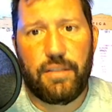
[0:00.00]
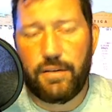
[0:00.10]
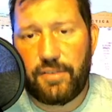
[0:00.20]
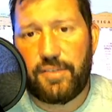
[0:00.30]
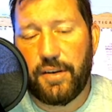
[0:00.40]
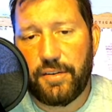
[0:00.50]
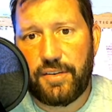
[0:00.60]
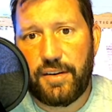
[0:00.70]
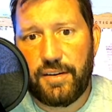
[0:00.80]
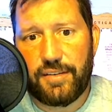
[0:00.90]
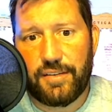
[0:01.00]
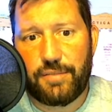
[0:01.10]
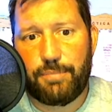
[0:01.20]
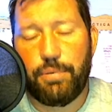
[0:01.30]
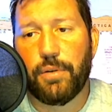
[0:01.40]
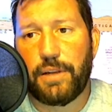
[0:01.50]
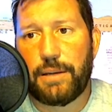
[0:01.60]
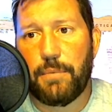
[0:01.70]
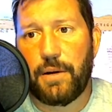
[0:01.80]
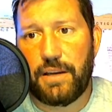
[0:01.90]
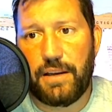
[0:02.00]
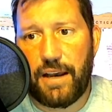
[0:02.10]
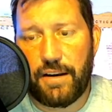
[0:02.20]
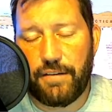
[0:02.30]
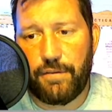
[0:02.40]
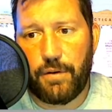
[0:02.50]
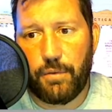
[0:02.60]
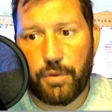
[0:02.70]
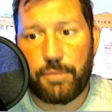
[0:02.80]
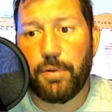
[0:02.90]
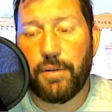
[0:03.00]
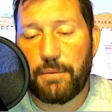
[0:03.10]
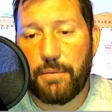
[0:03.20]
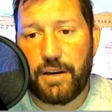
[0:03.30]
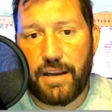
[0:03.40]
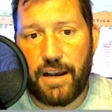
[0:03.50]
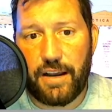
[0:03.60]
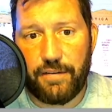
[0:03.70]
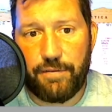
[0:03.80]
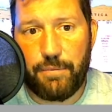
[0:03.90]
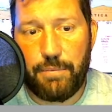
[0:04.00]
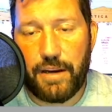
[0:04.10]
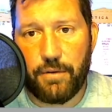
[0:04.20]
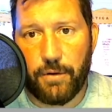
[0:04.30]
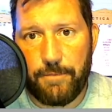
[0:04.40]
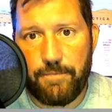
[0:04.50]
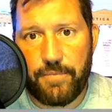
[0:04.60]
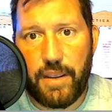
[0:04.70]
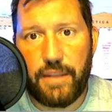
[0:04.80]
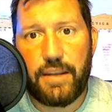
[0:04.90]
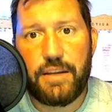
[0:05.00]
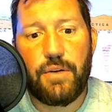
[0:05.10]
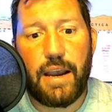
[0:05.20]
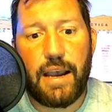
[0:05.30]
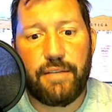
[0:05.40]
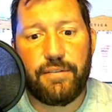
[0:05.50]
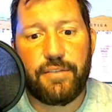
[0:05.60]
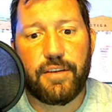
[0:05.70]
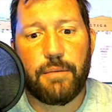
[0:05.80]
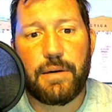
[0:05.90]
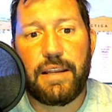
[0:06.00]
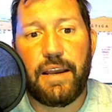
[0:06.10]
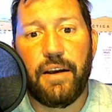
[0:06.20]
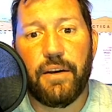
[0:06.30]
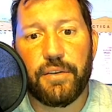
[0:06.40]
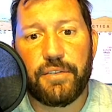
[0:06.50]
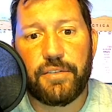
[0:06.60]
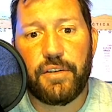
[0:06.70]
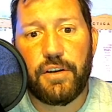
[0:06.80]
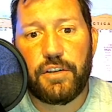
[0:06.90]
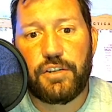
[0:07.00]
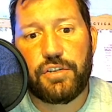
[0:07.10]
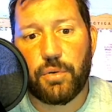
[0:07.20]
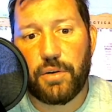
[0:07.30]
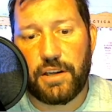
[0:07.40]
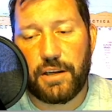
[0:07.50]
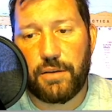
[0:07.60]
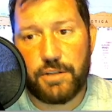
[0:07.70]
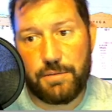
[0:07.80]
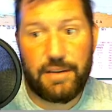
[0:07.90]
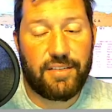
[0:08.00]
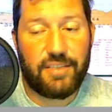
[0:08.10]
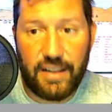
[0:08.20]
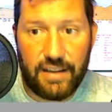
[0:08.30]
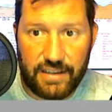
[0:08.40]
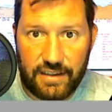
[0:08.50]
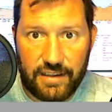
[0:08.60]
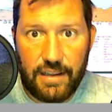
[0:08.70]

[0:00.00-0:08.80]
Celsius was pulling money out of Bancor, and then you had somebody else shorting, which means selling